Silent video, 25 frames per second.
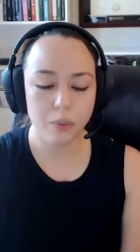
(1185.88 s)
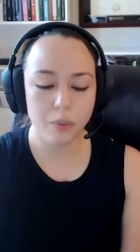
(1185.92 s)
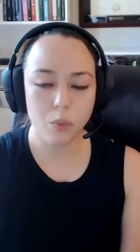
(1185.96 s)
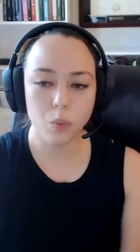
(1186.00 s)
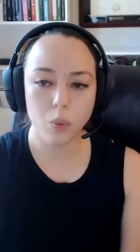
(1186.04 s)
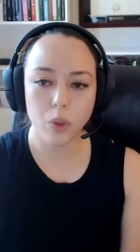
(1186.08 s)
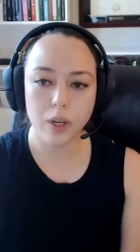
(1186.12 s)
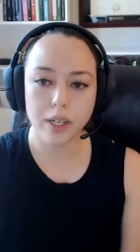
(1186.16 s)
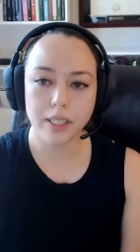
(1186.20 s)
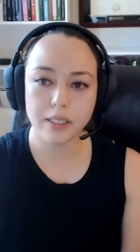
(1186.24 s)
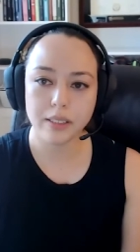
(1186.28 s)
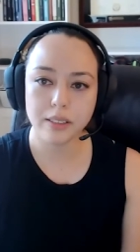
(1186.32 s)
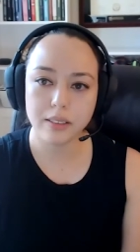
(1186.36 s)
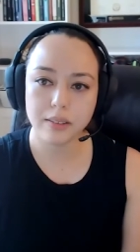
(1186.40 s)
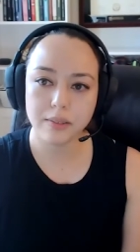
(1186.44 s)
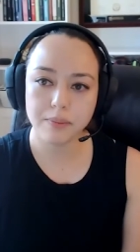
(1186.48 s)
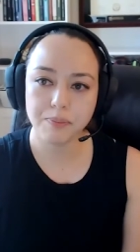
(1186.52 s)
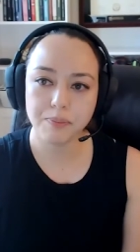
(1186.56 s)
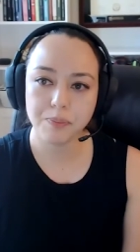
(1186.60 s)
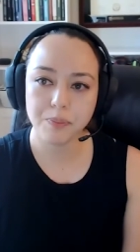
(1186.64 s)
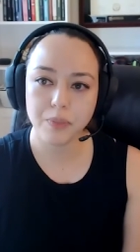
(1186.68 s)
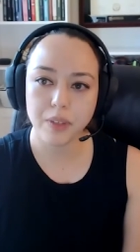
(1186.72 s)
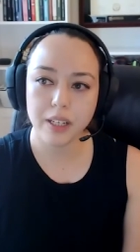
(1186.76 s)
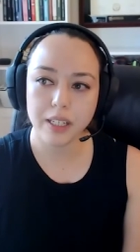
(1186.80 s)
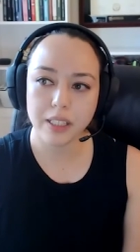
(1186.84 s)
what
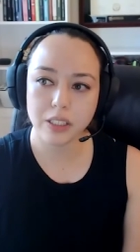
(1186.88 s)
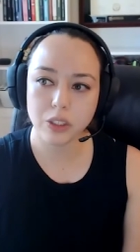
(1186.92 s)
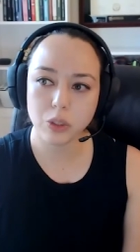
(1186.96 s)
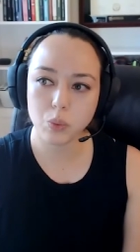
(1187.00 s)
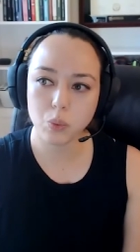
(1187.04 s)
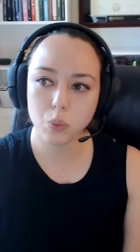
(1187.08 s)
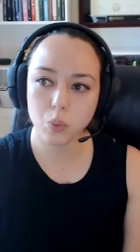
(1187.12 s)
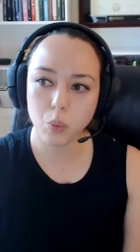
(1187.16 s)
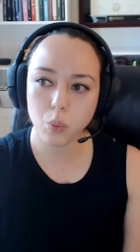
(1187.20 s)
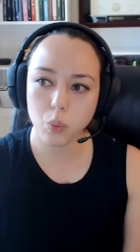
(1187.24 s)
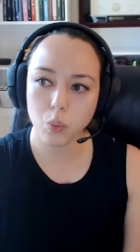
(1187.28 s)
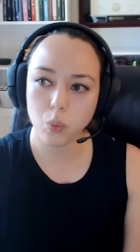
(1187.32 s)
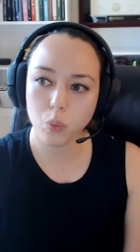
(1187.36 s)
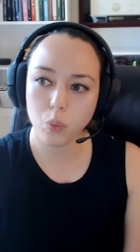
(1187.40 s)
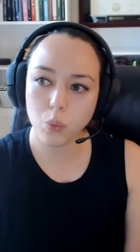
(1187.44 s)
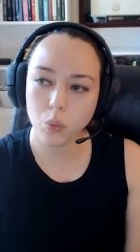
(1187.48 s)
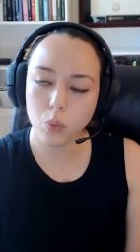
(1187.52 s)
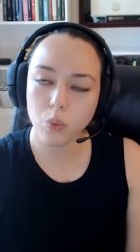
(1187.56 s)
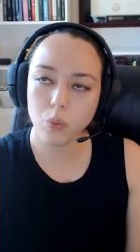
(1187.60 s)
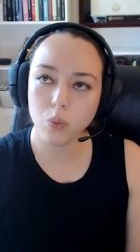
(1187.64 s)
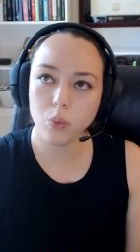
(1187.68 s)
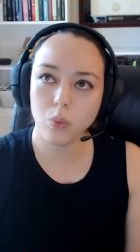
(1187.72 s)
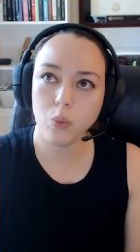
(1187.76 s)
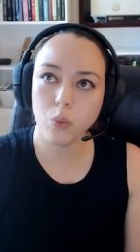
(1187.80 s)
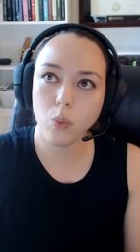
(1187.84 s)
it's
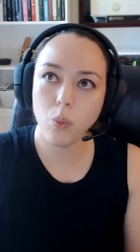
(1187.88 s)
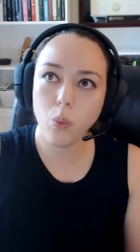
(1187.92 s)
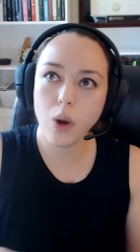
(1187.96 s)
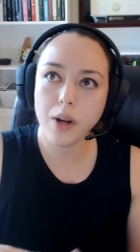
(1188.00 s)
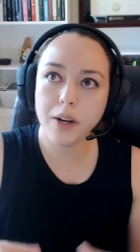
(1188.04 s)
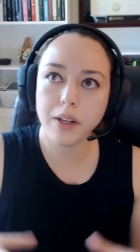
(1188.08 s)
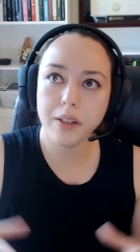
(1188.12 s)
one